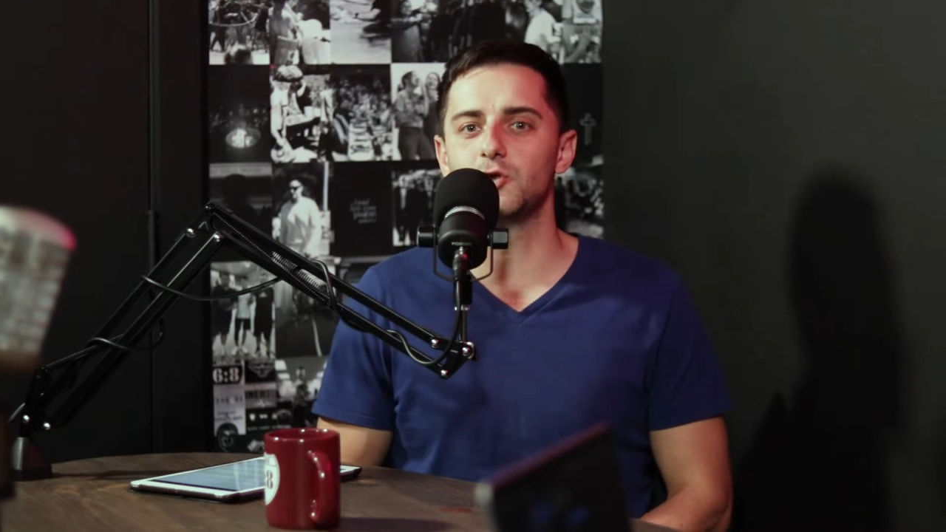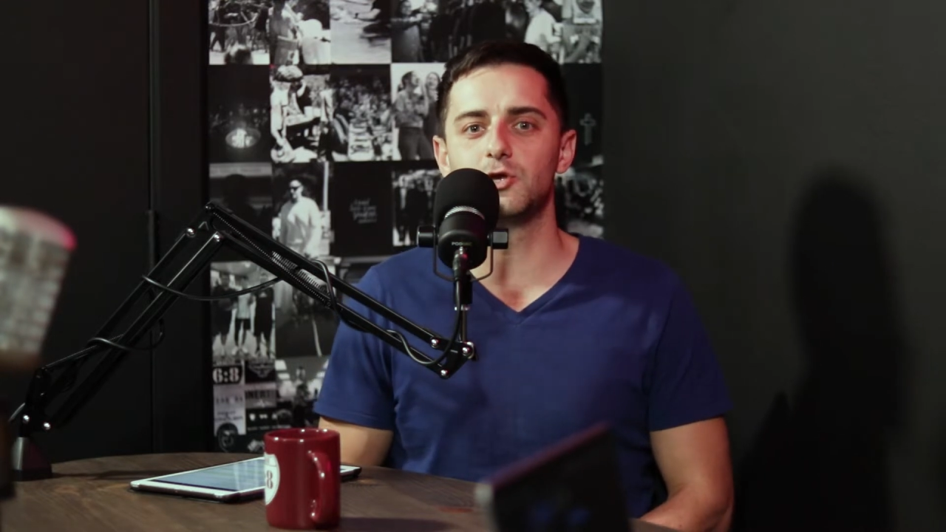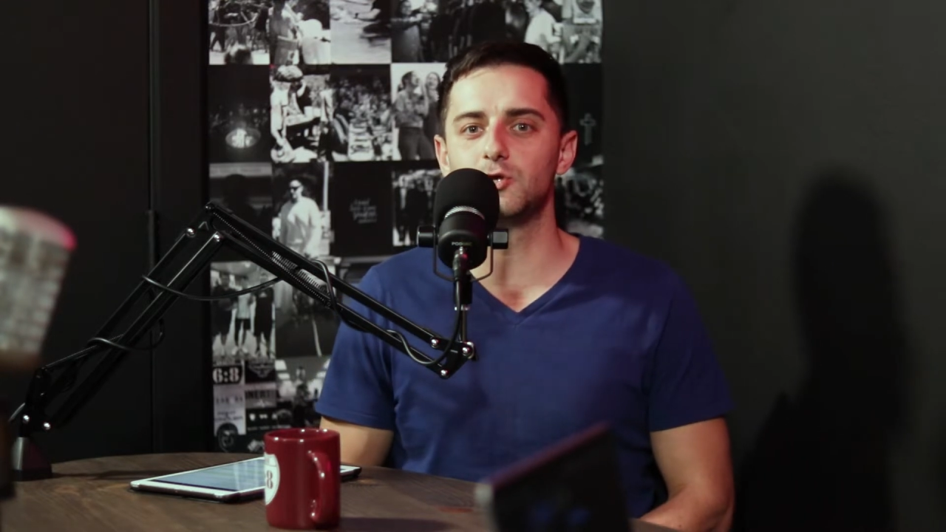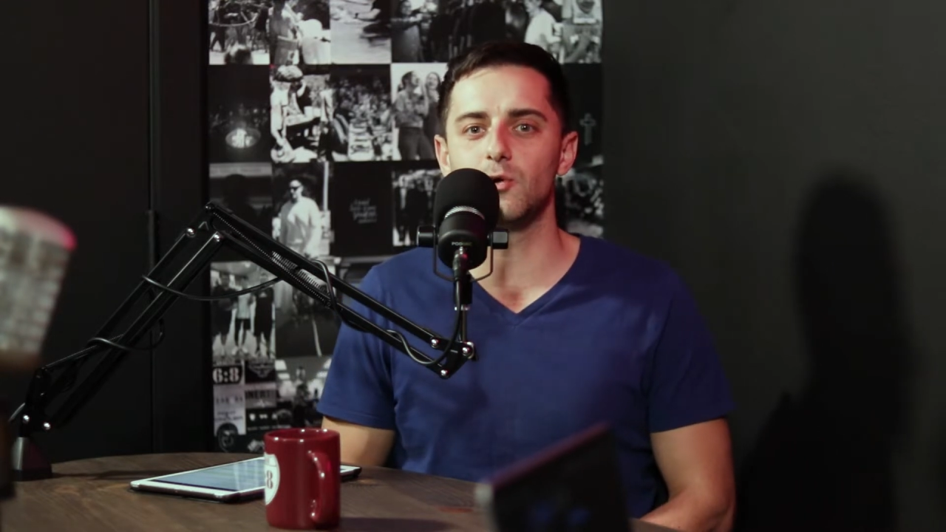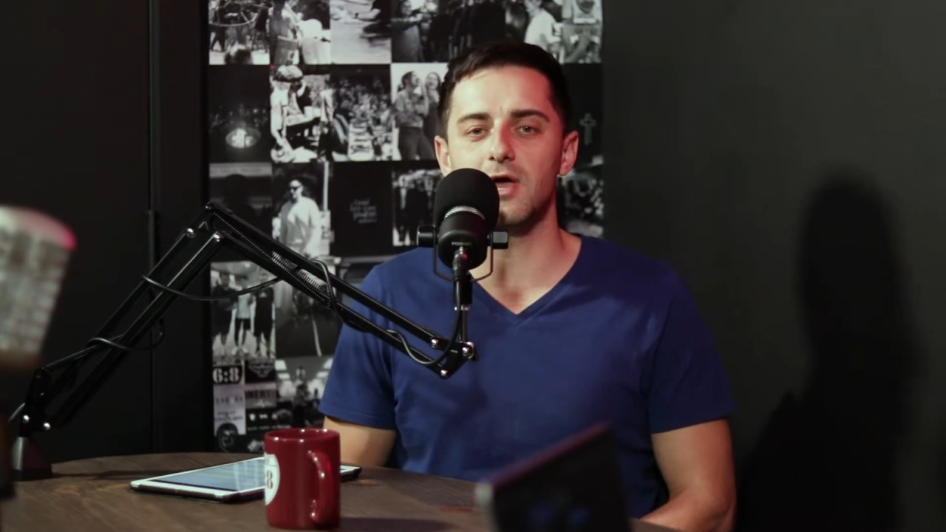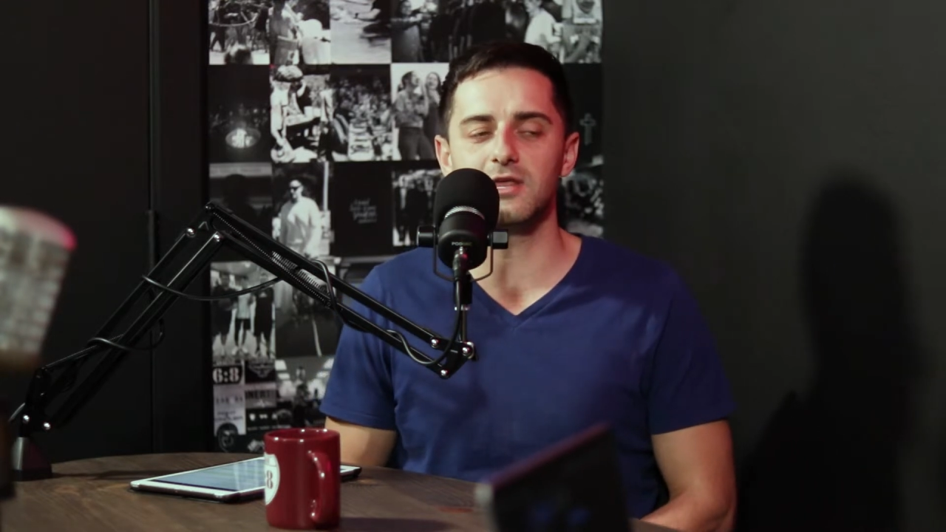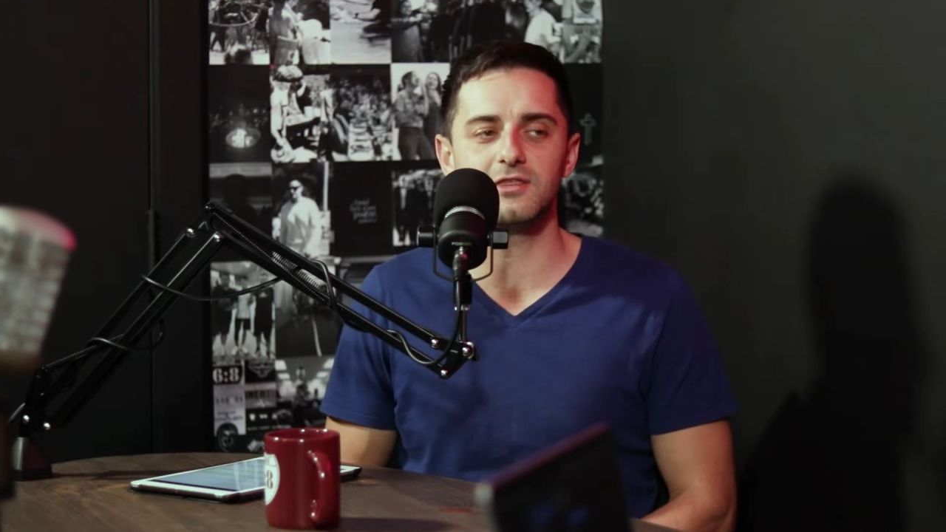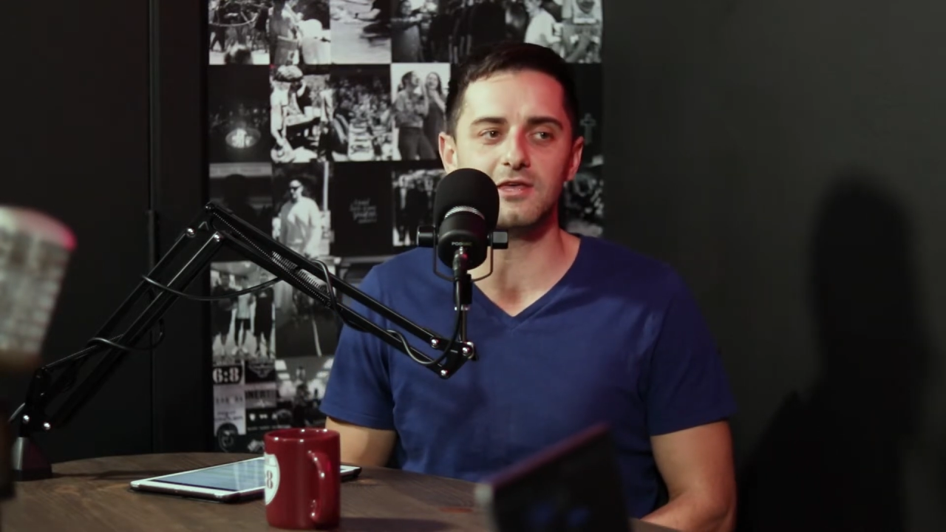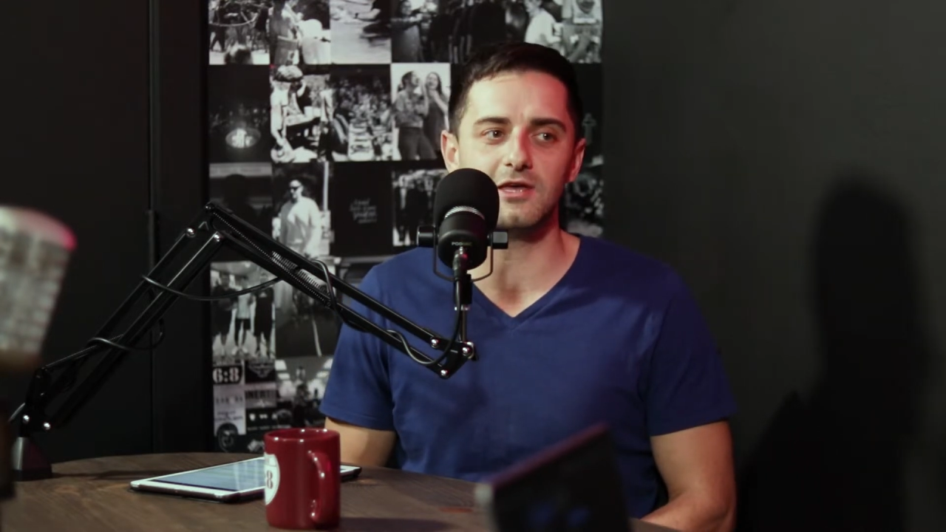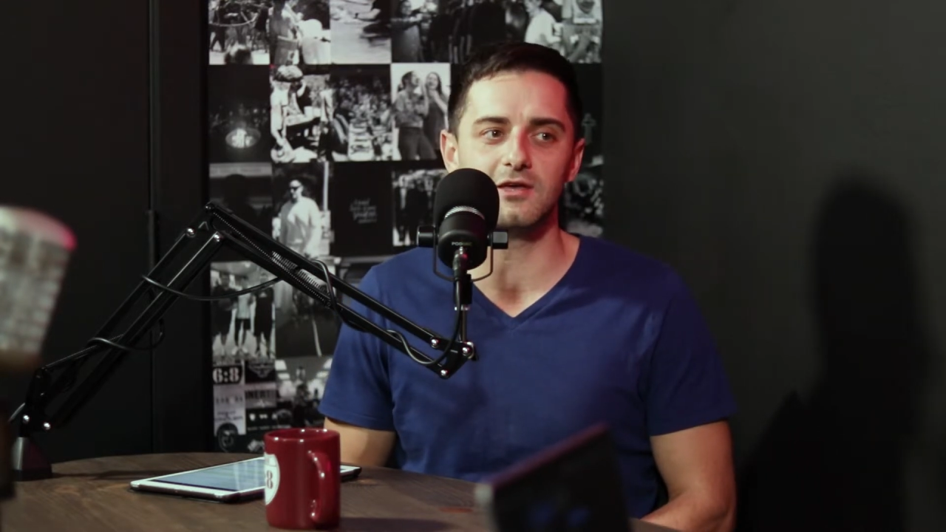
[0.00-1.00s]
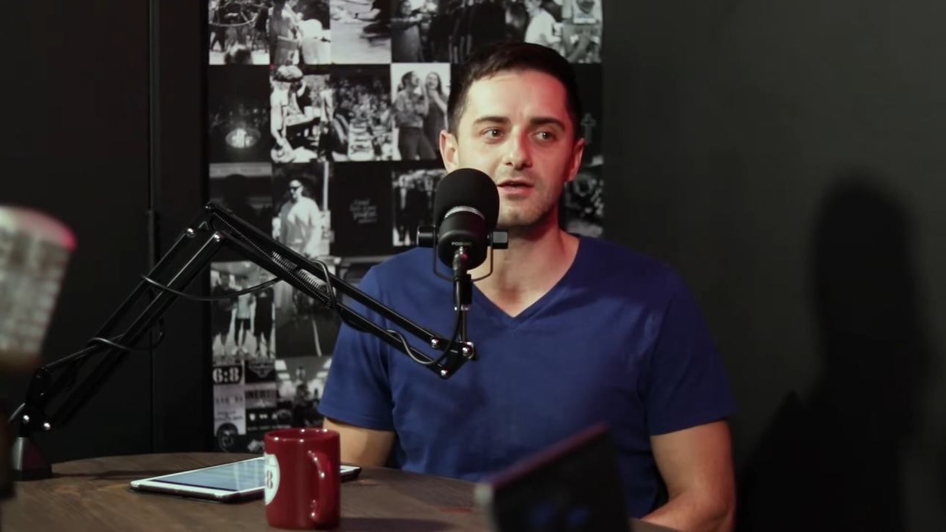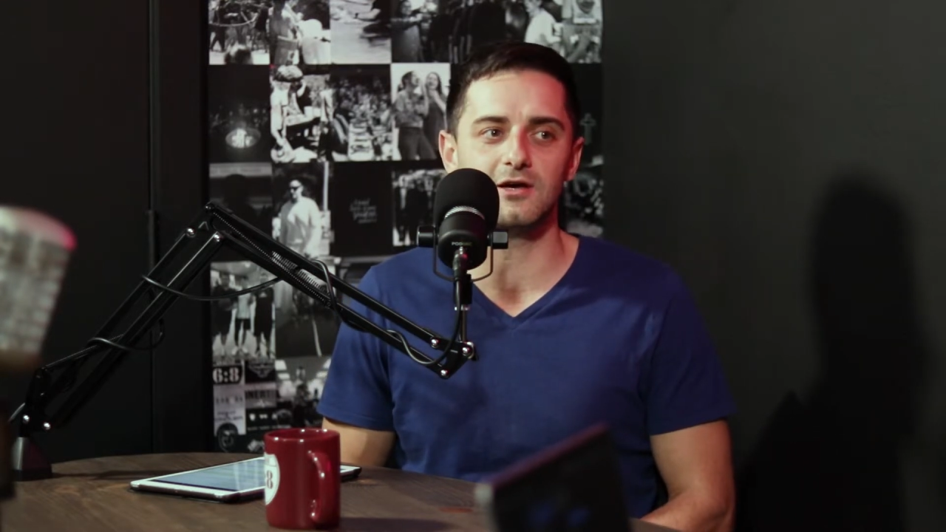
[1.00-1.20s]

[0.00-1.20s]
didn't do anything.